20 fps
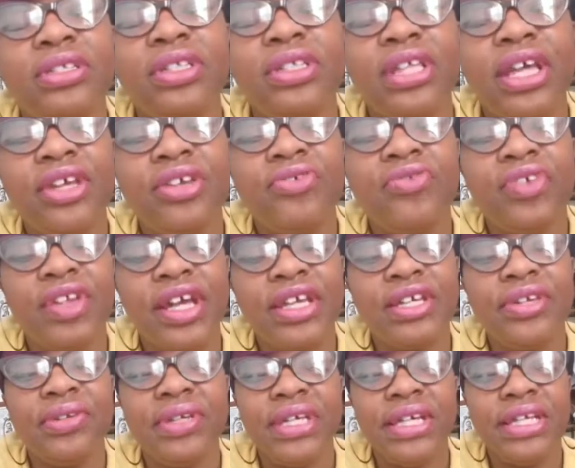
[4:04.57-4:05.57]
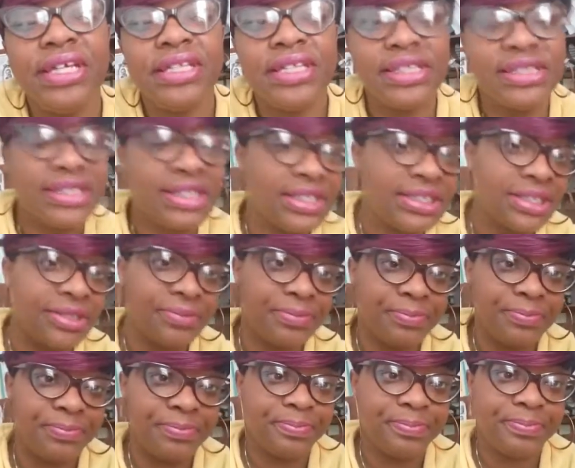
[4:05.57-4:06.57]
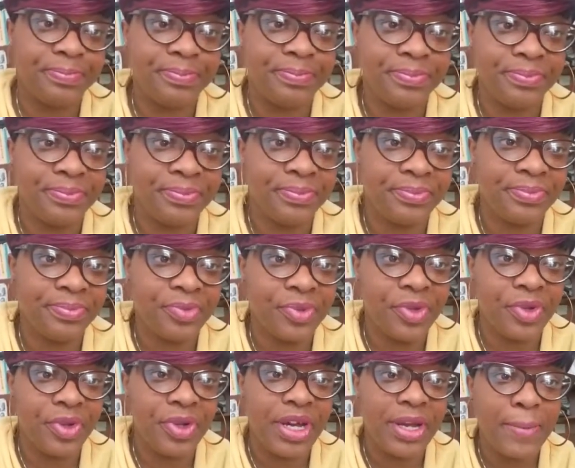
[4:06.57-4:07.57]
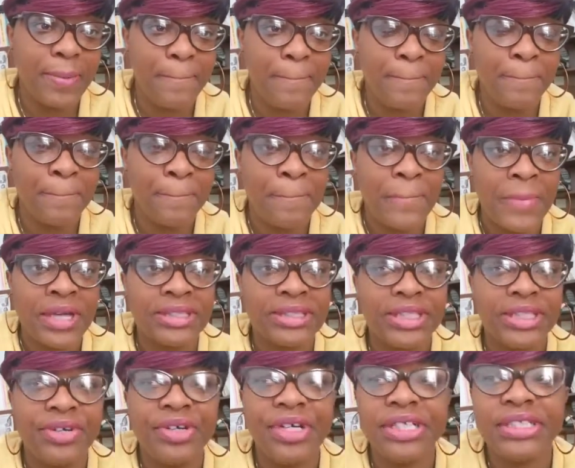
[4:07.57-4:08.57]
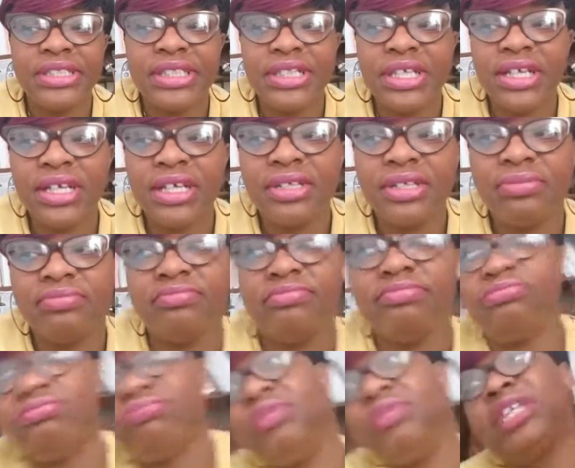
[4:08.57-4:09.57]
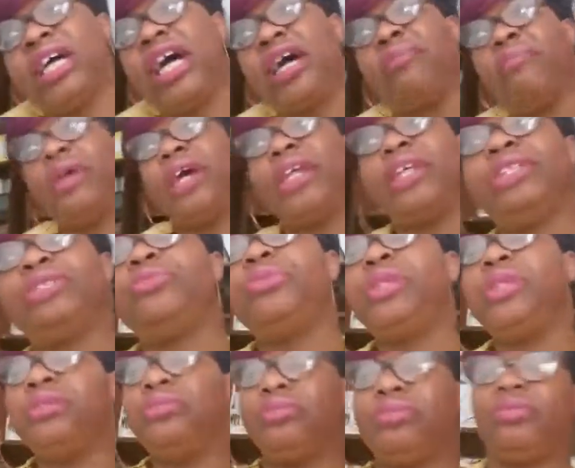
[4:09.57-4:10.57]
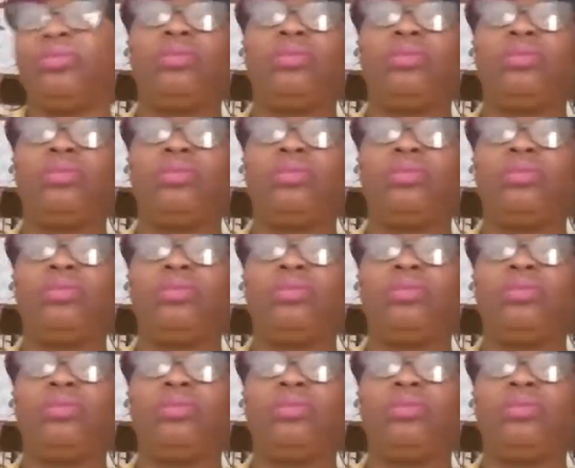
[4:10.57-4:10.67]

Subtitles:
it that you feel like you need in this season, right? So is it time management?